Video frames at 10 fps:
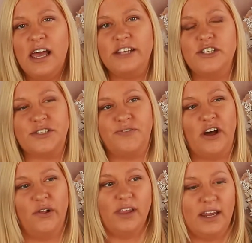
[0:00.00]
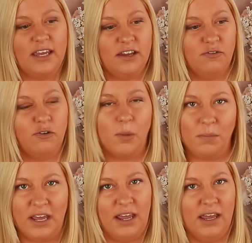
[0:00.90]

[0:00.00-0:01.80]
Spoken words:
I just felt like it, for me,